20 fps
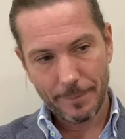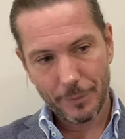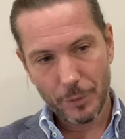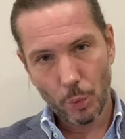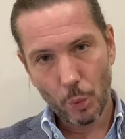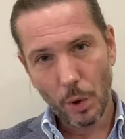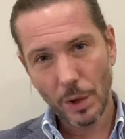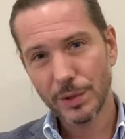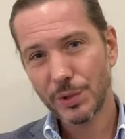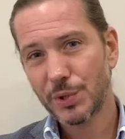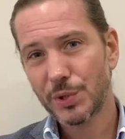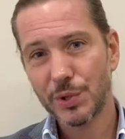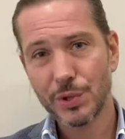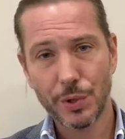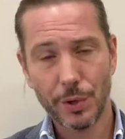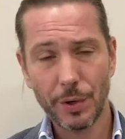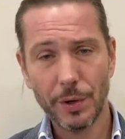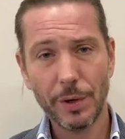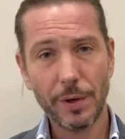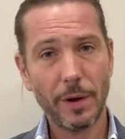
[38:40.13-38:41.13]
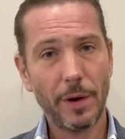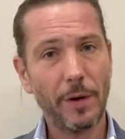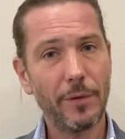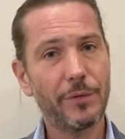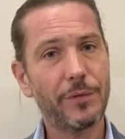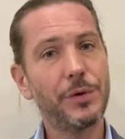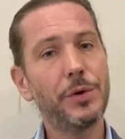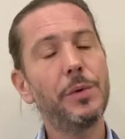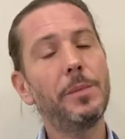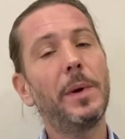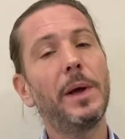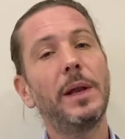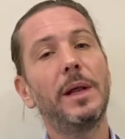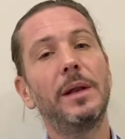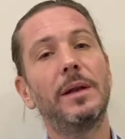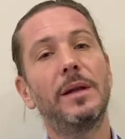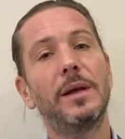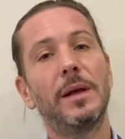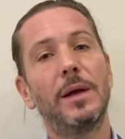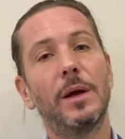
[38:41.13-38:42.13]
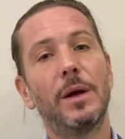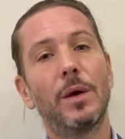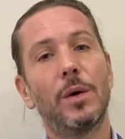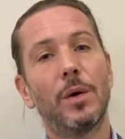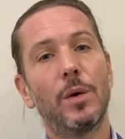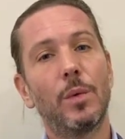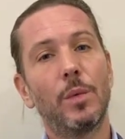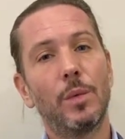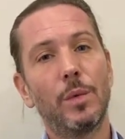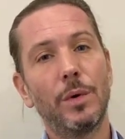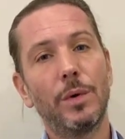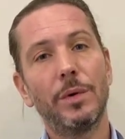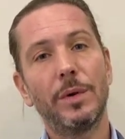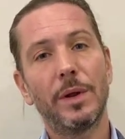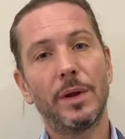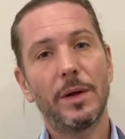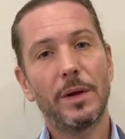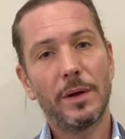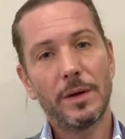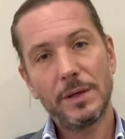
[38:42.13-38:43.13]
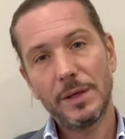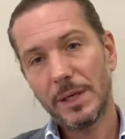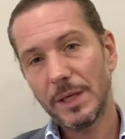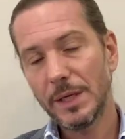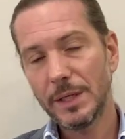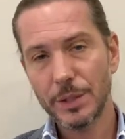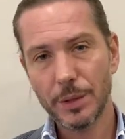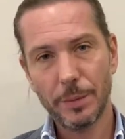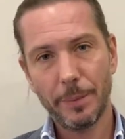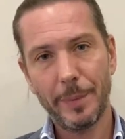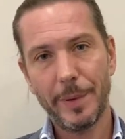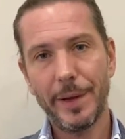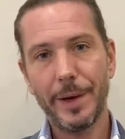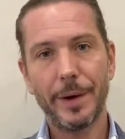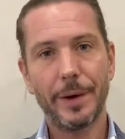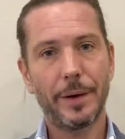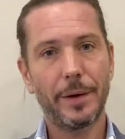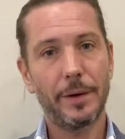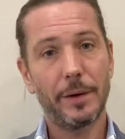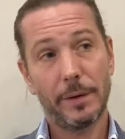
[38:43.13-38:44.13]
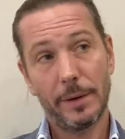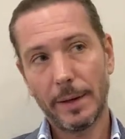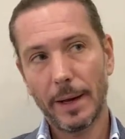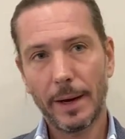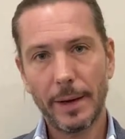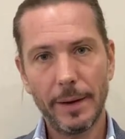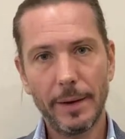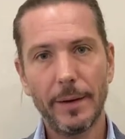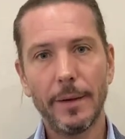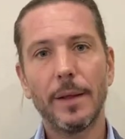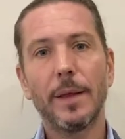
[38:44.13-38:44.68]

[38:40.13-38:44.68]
one third of humanity would disappear, die,